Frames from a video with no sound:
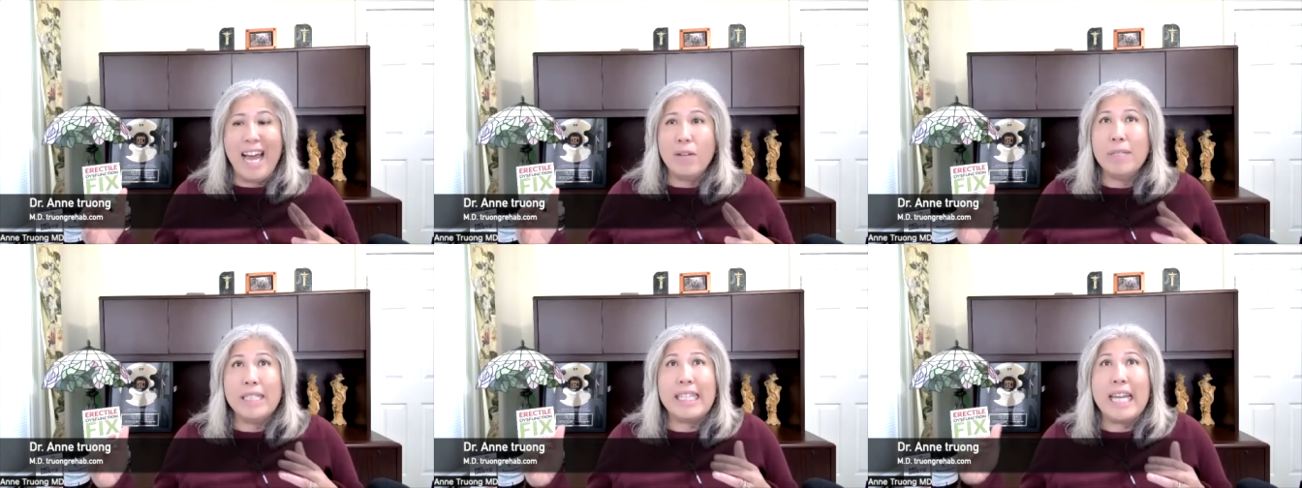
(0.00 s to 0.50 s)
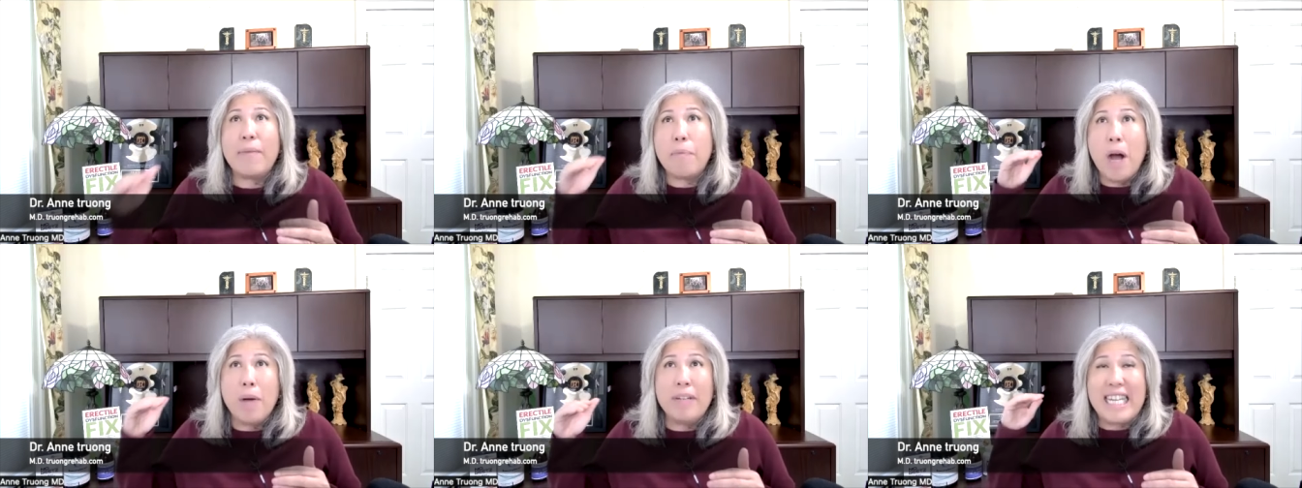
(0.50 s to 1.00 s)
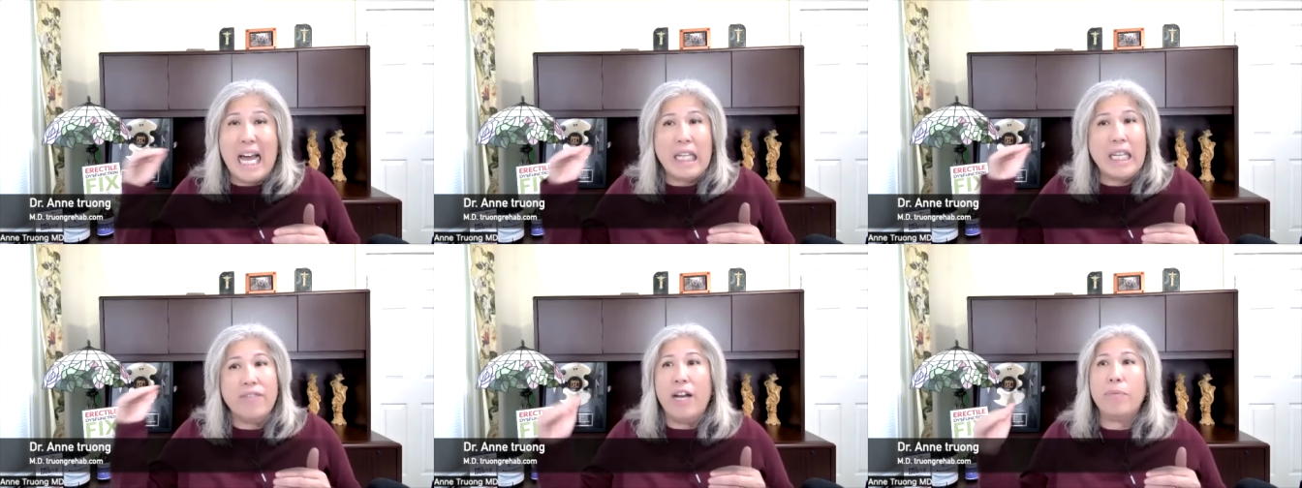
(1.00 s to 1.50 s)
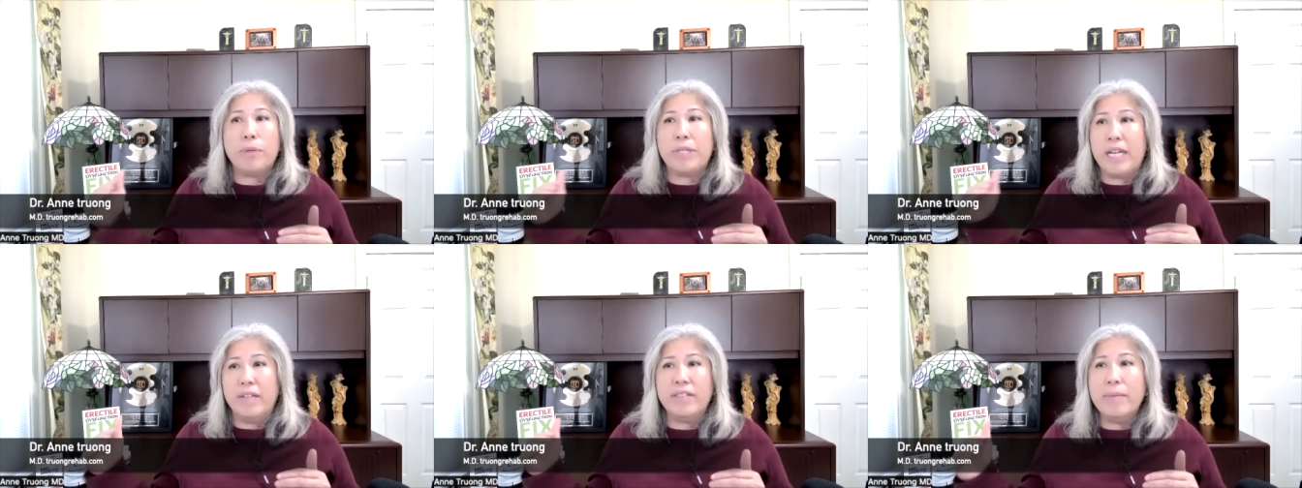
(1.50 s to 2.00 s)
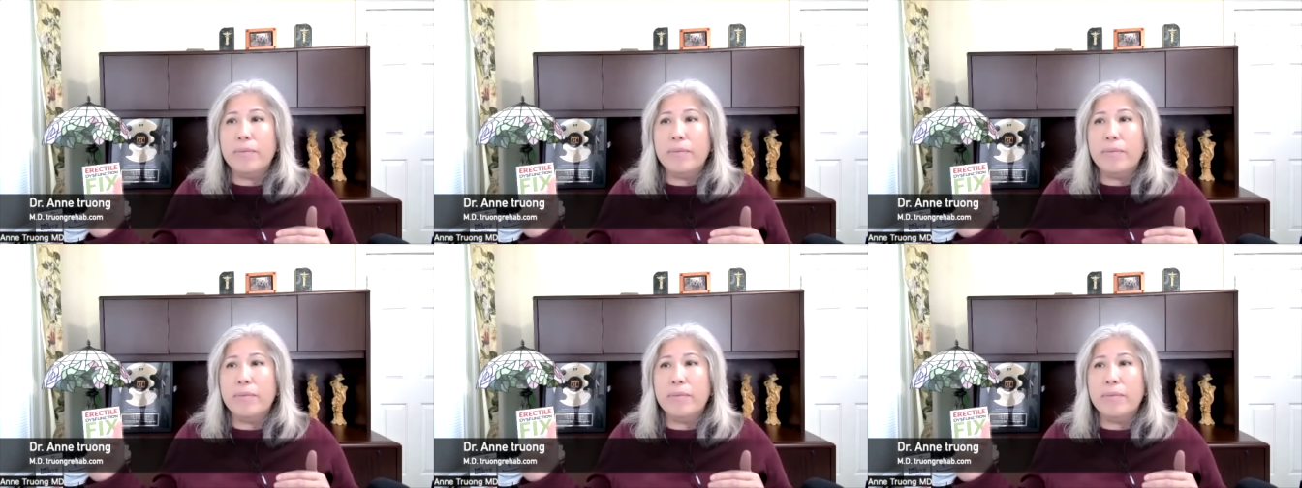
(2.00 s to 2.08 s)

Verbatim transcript: I would say probably 95% of them